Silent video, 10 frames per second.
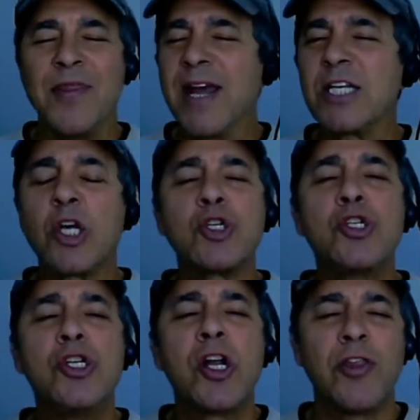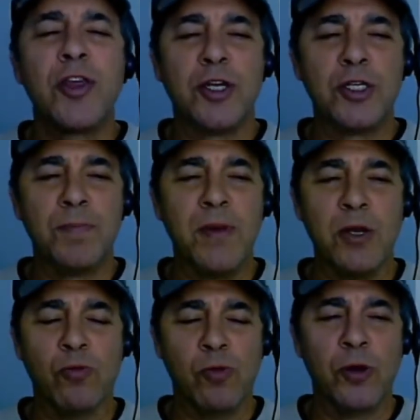that does nothing to
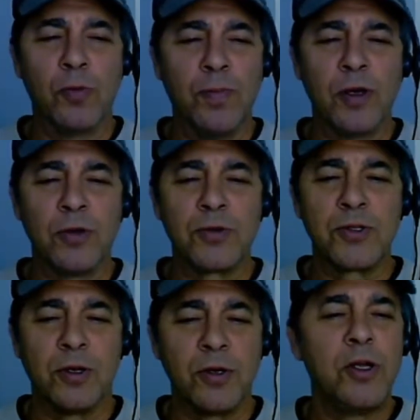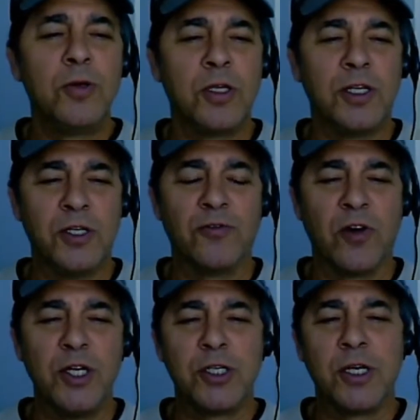meet real bills that are hugely
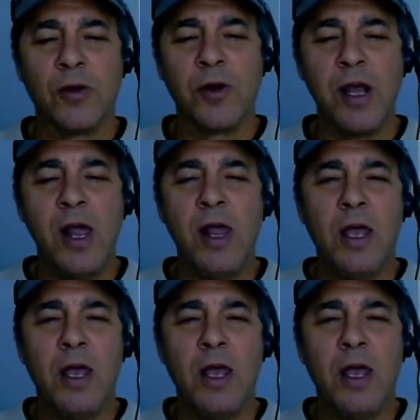deflationary,